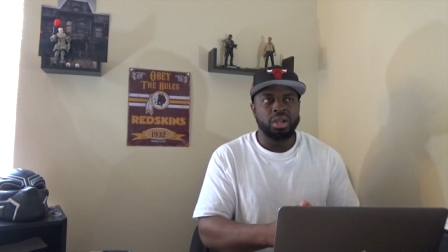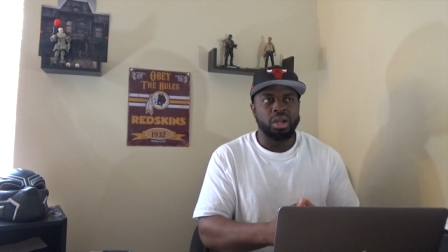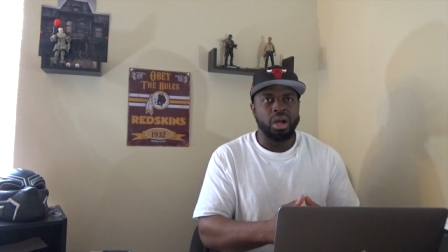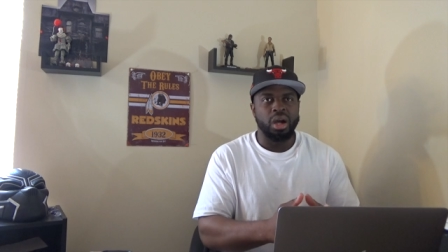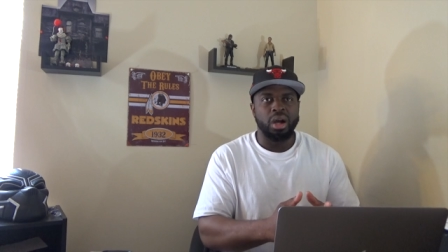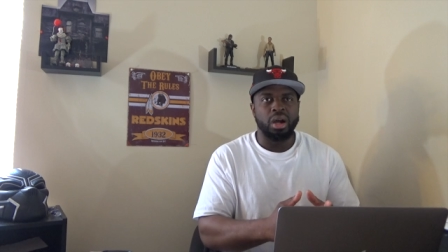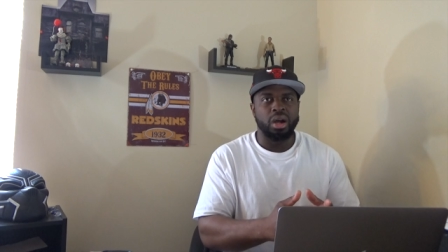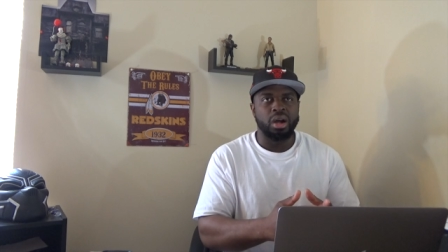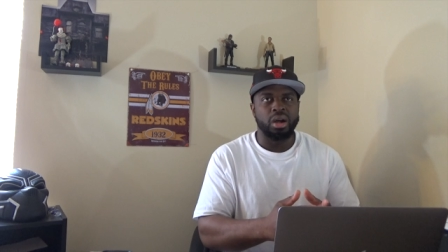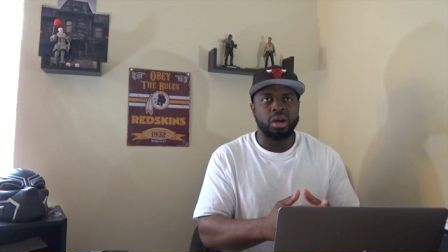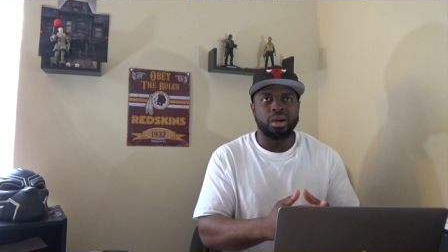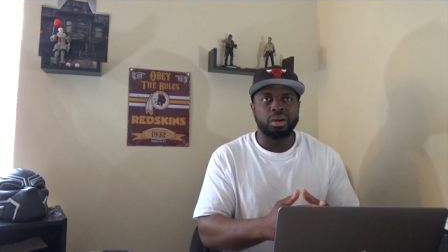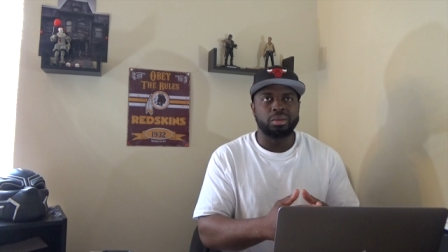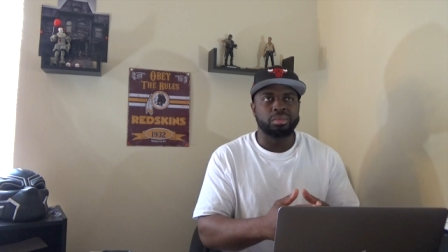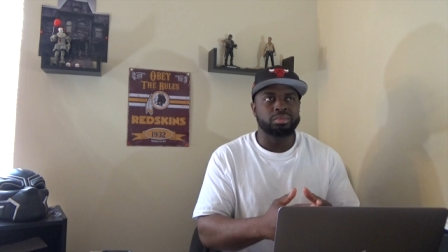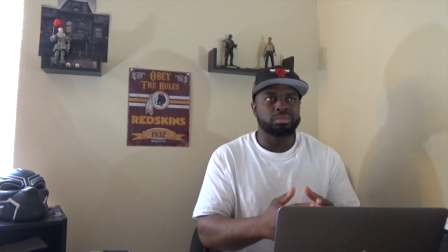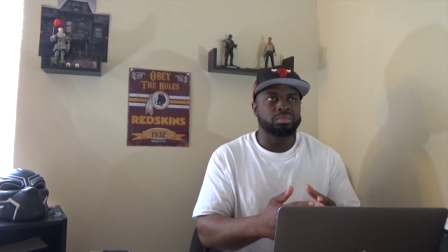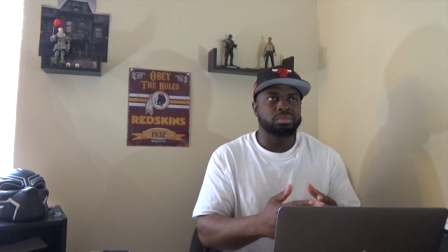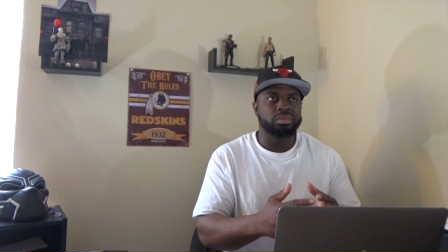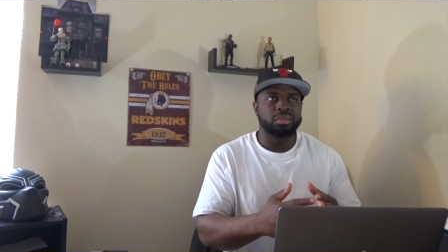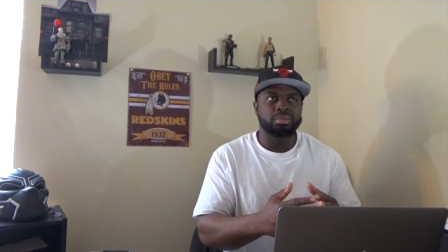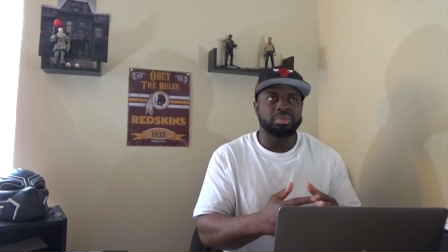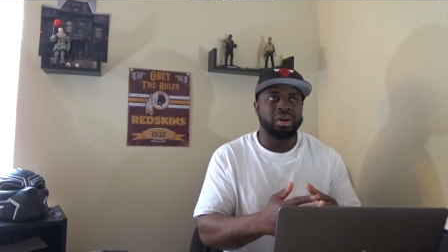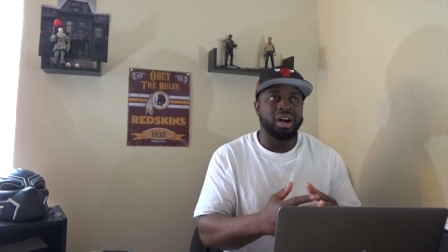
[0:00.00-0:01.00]
uh,
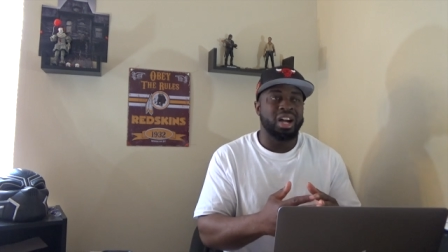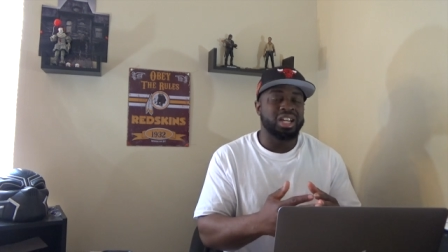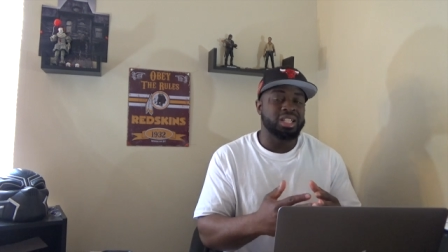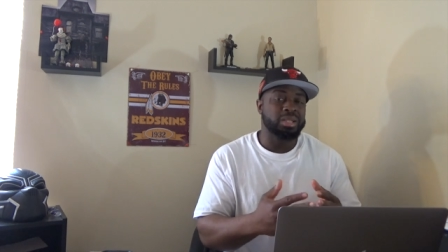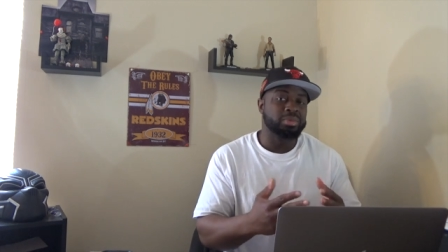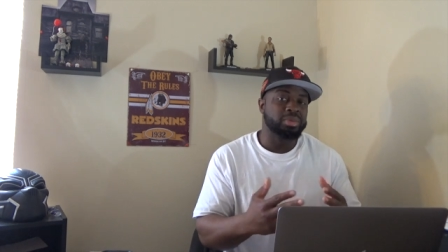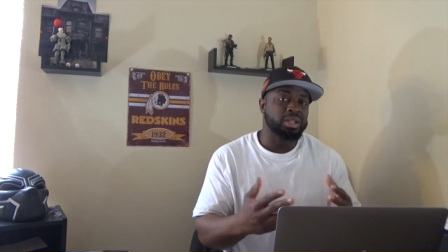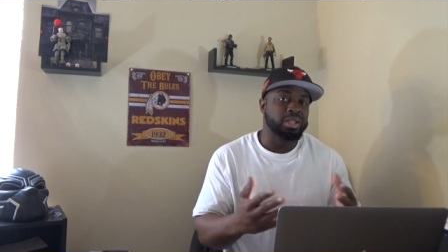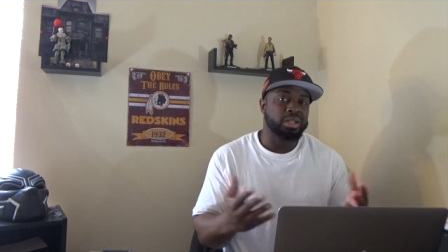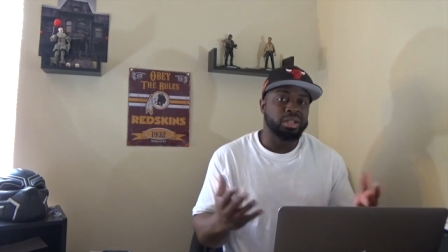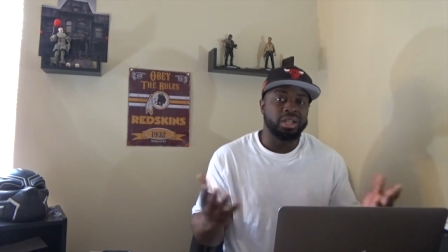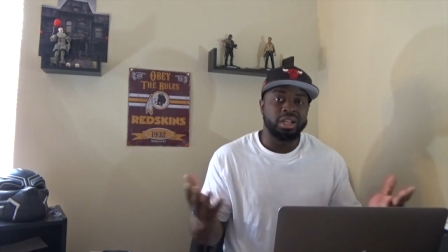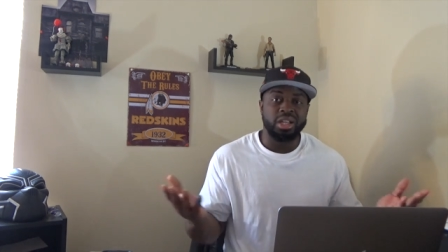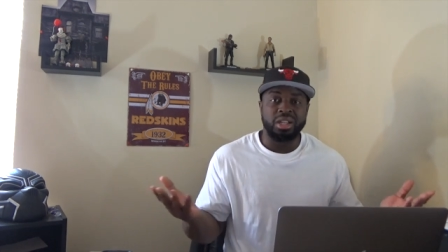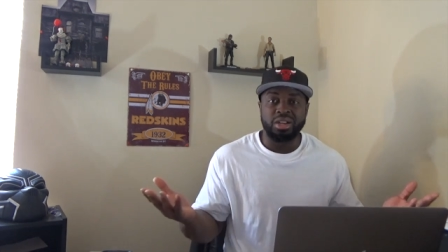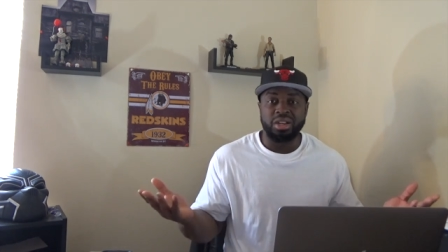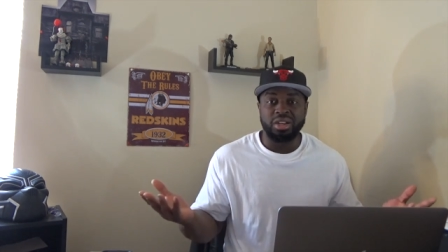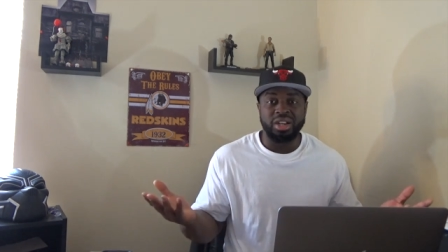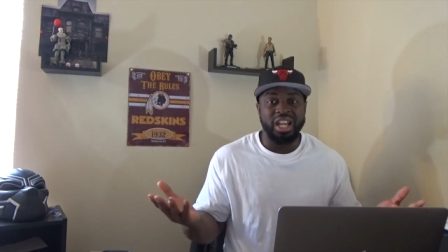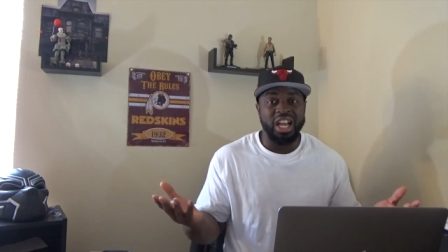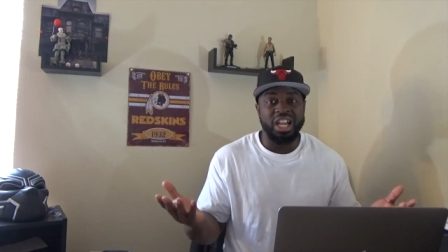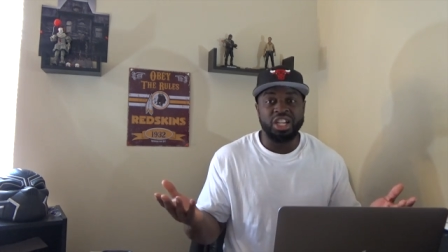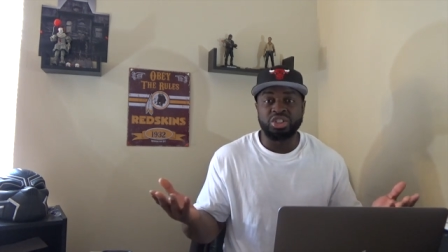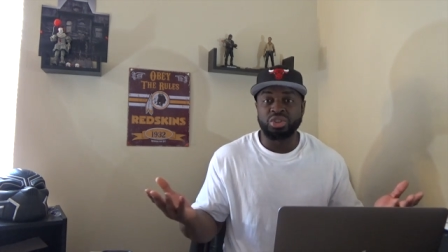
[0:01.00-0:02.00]
possibly
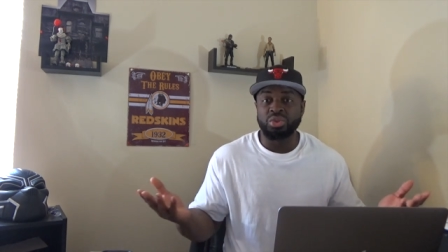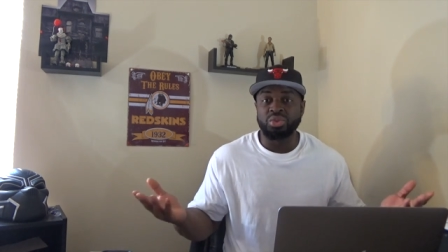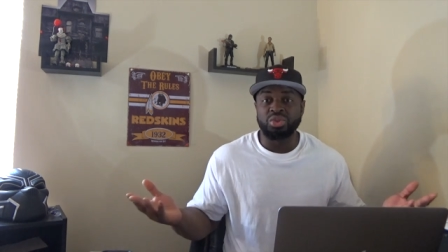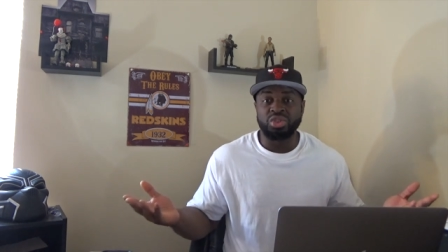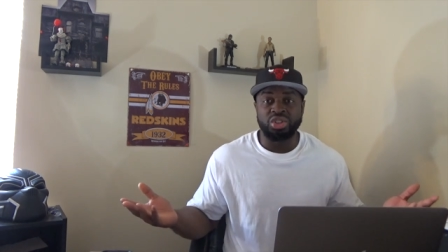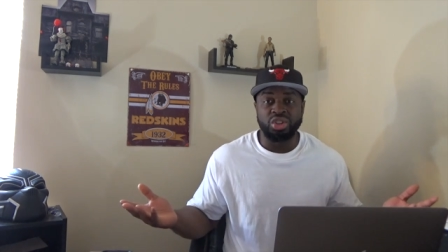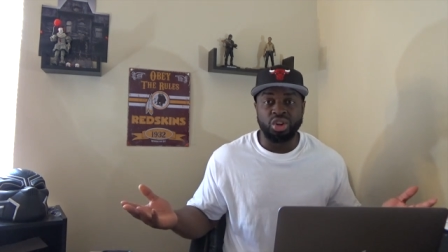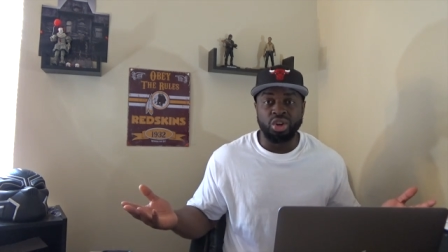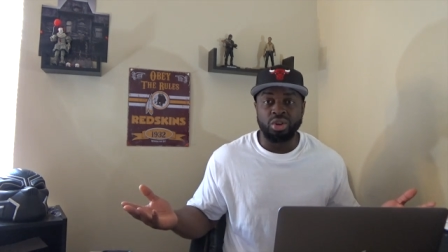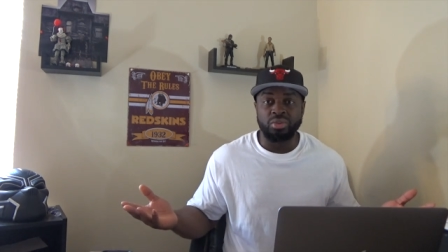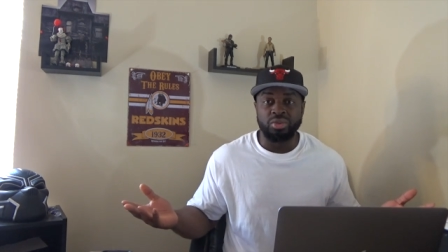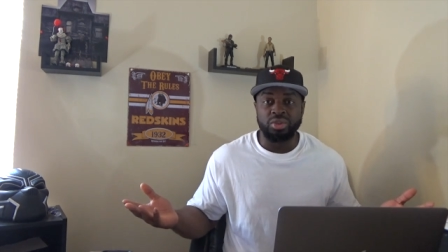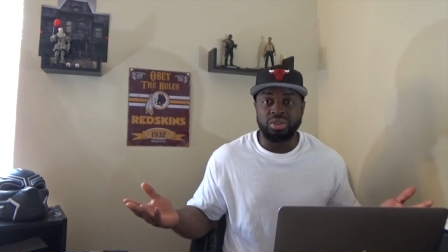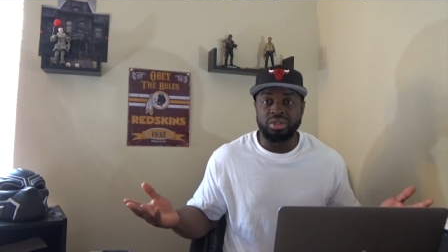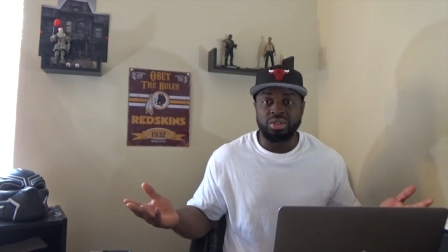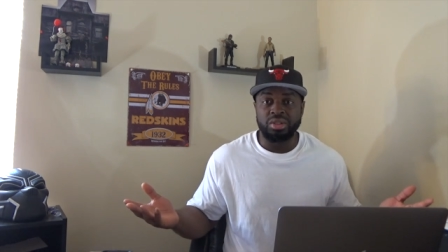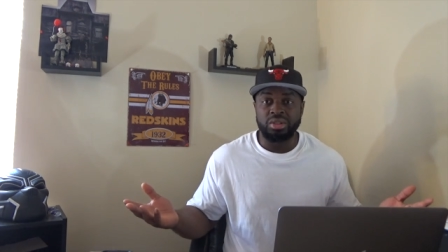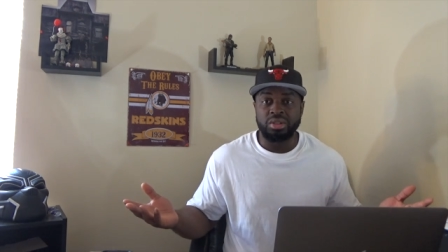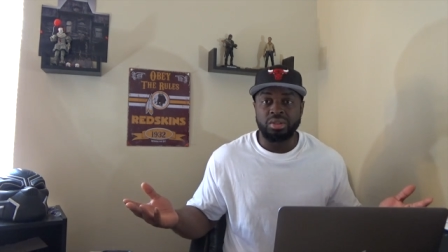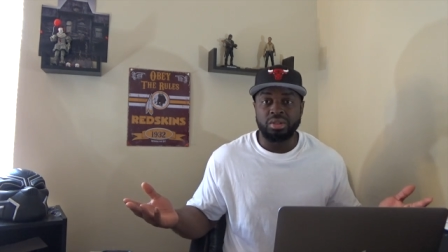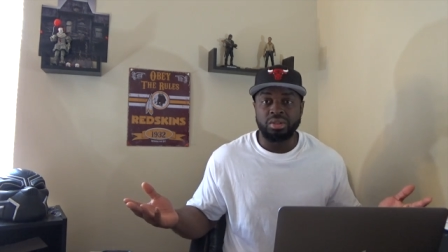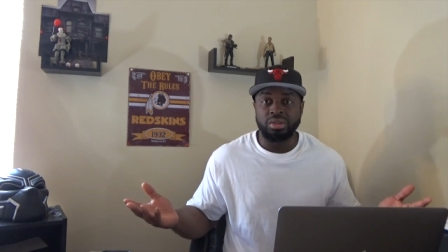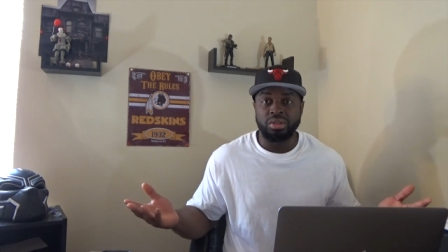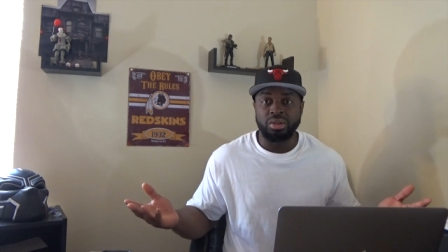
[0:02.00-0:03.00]
international
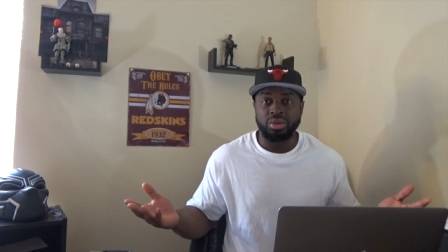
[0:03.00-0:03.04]
servers,